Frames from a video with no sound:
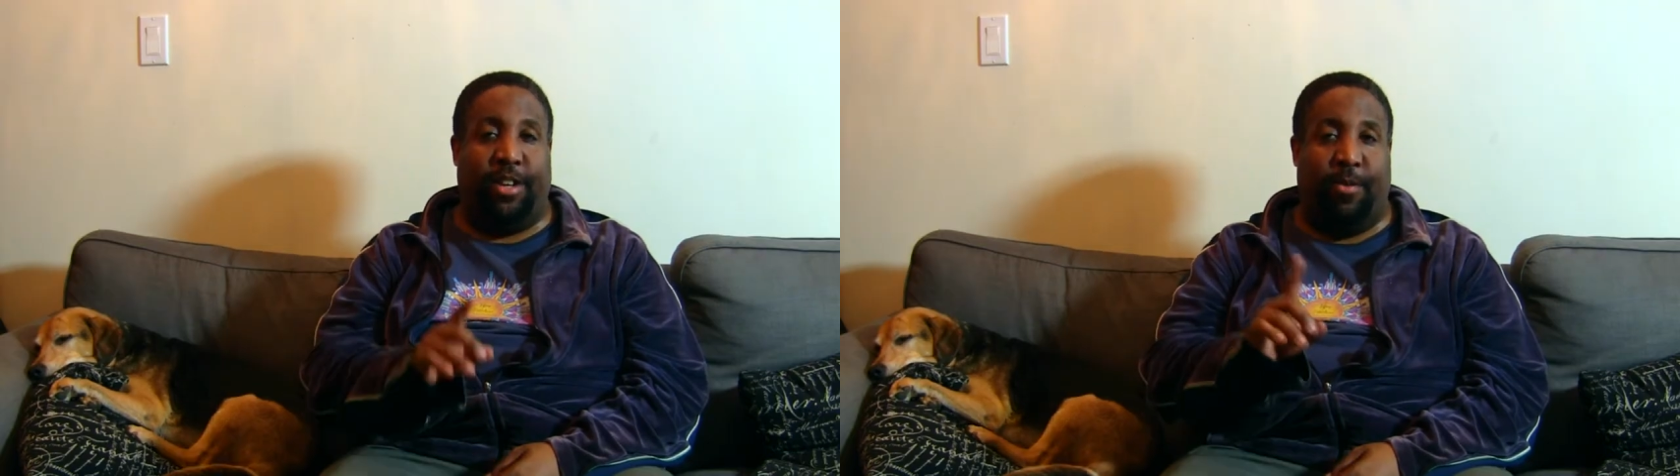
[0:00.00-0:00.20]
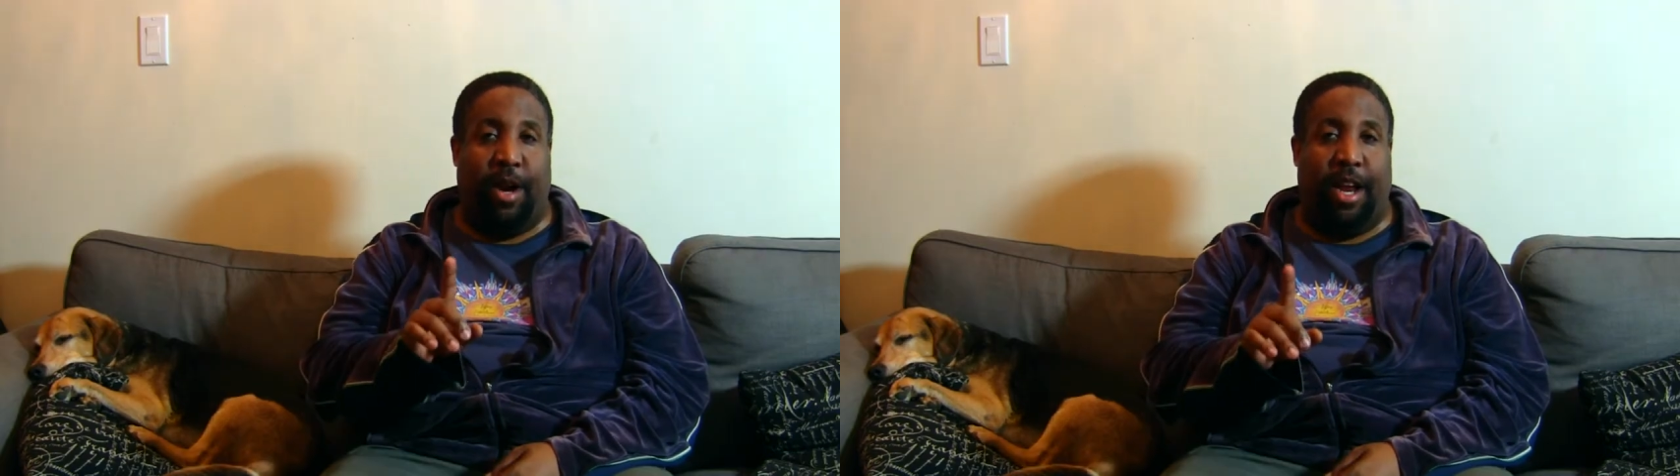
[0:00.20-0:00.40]

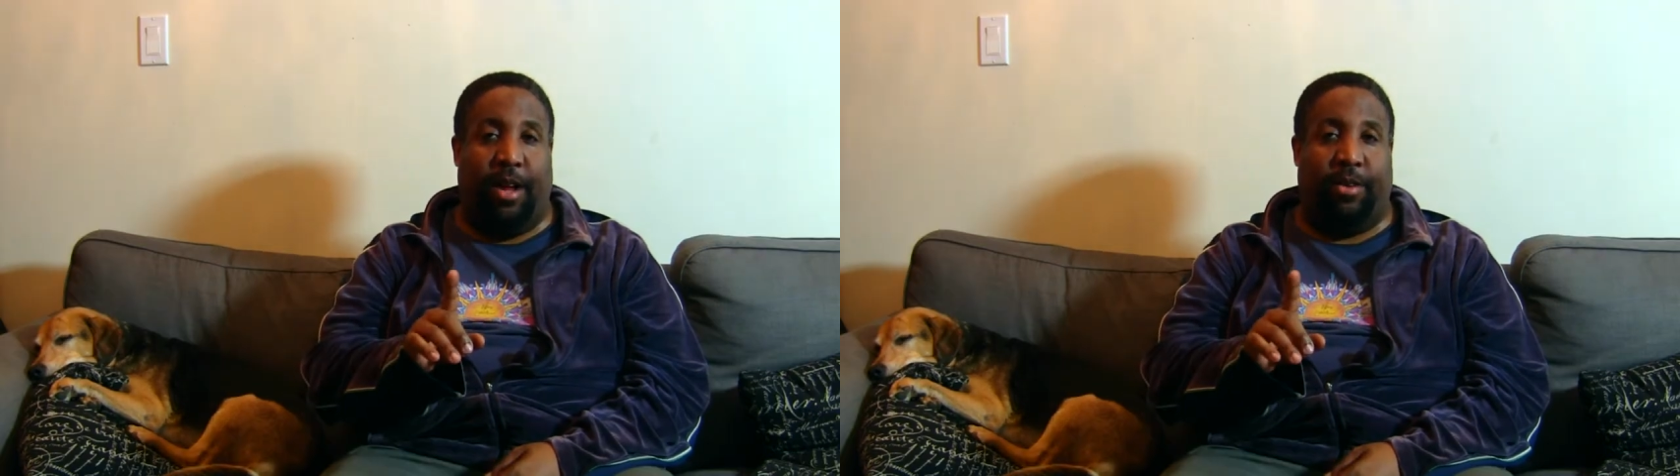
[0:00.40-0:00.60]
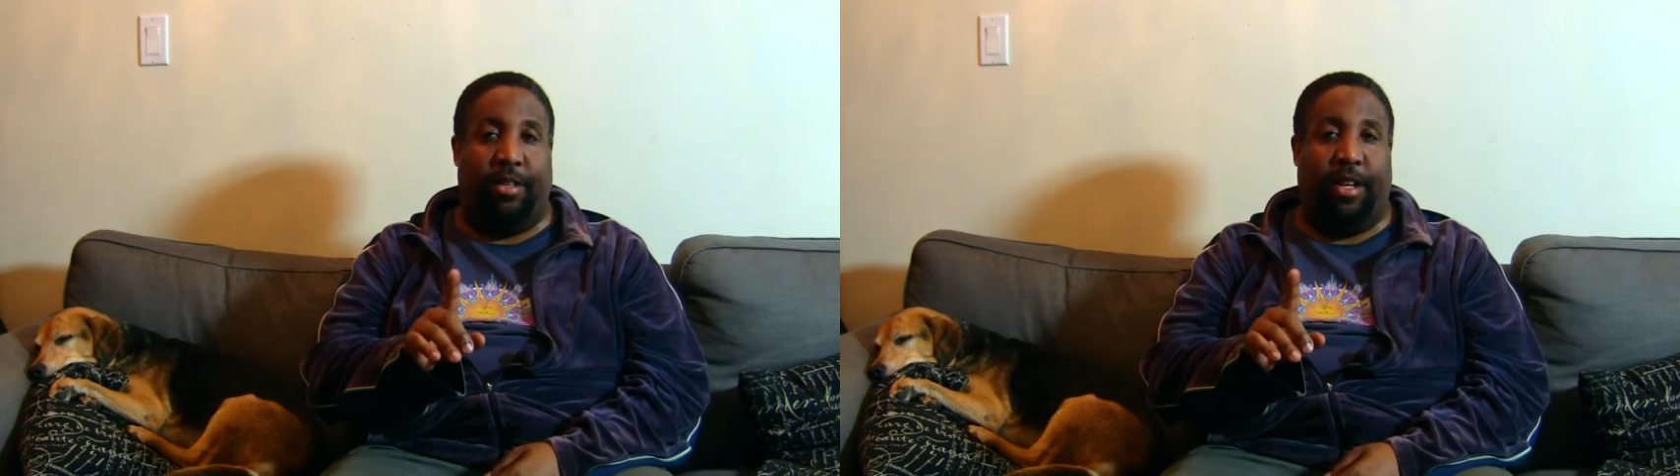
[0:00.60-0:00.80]
something right
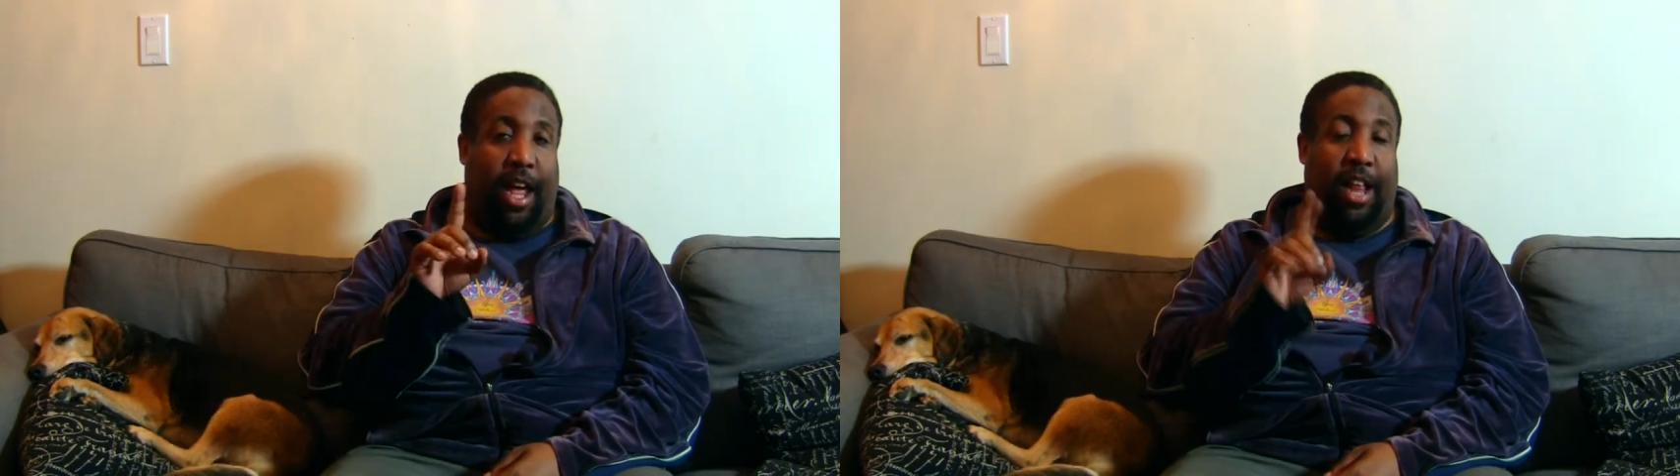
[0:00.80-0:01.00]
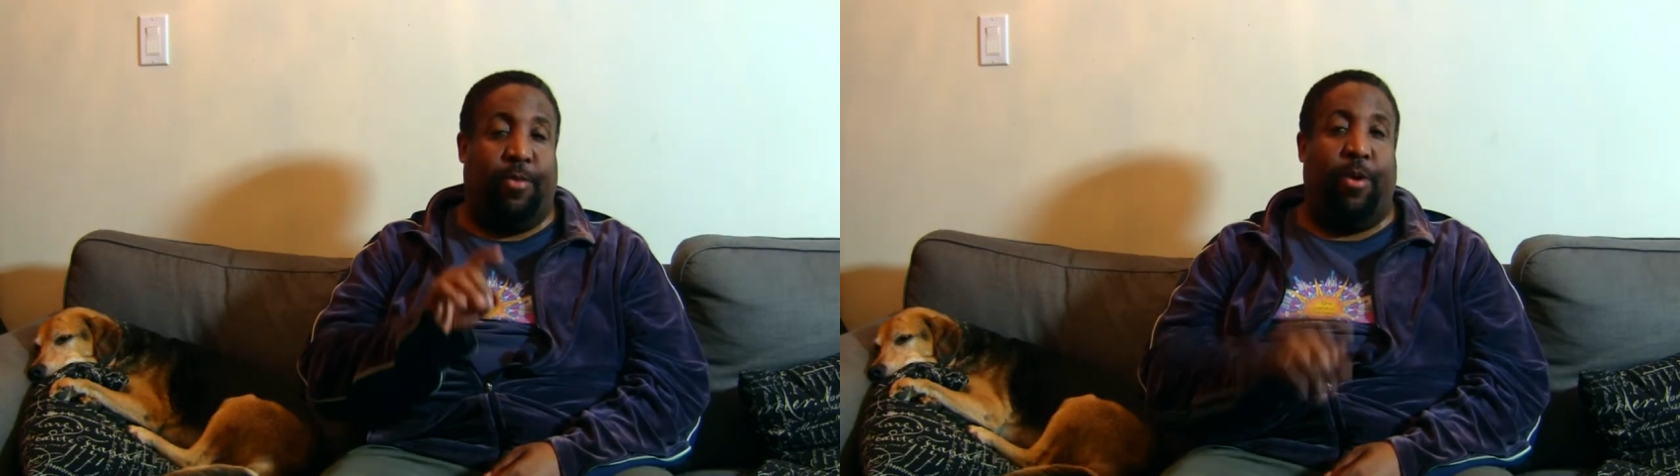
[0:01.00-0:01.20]
now.
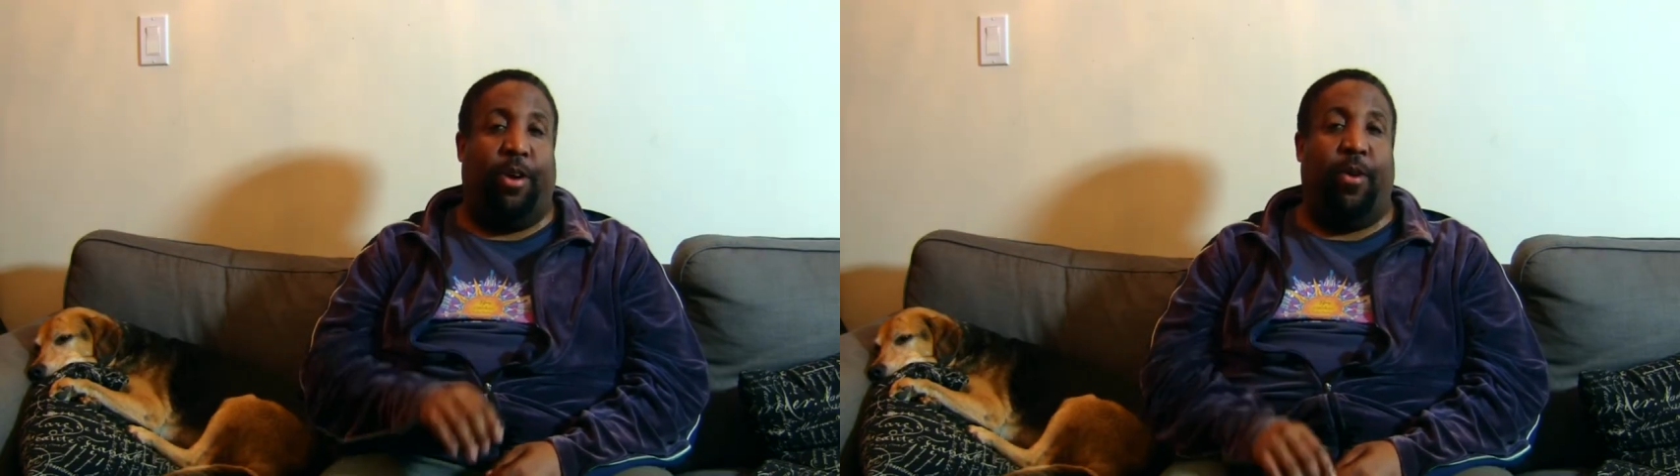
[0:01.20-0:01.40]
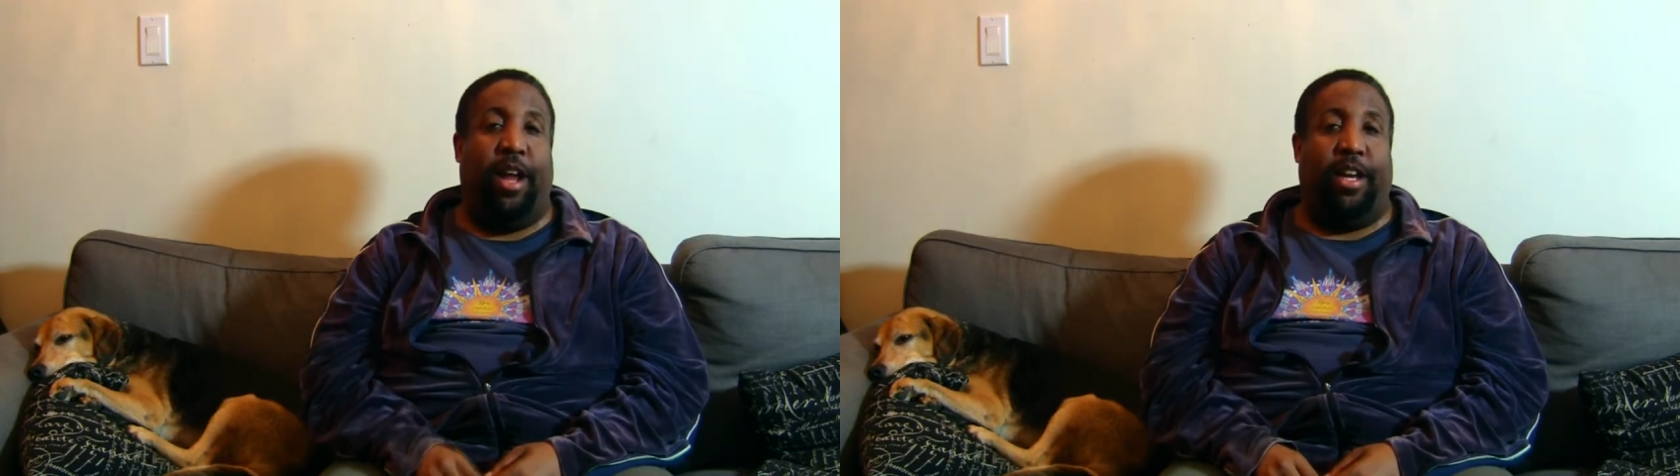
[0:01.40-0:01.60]
It is
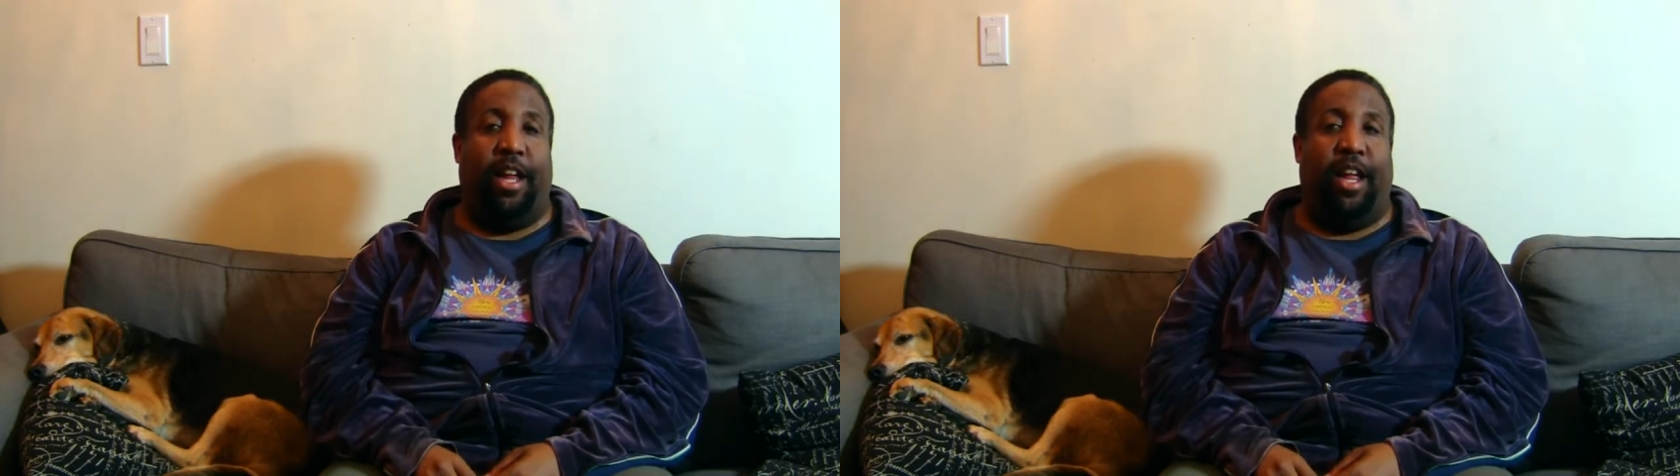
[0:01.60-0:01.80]
pretty great.